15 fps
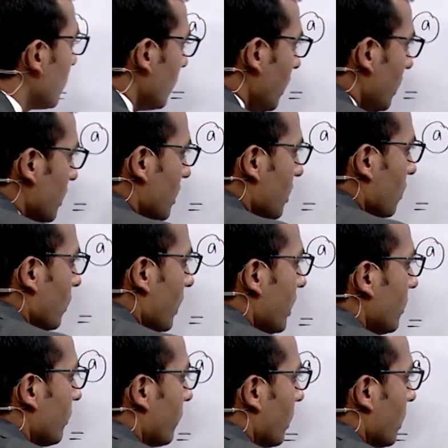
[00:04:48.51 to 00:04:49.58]
A square
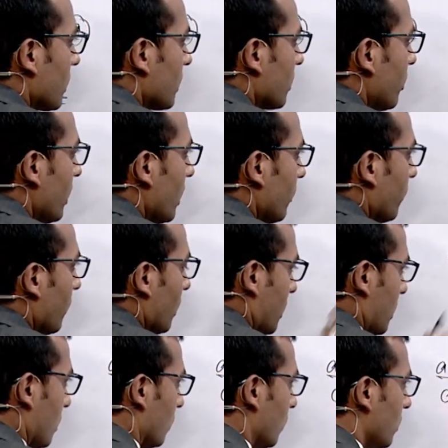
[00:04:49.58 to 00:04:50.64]
plus 3a plus
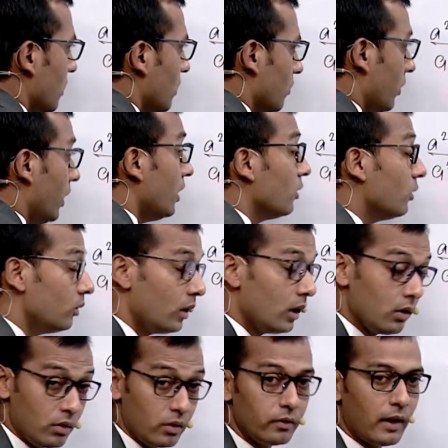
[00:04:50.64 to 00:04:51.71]
2. We know
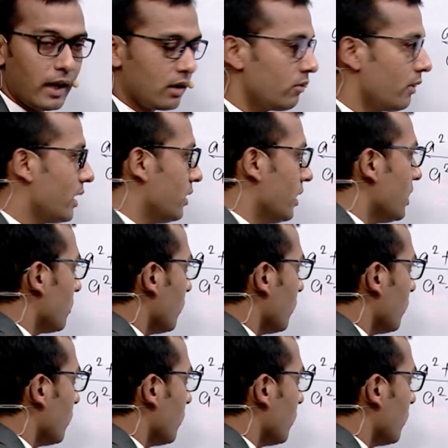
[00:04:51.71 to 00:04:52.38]
how to factorize this.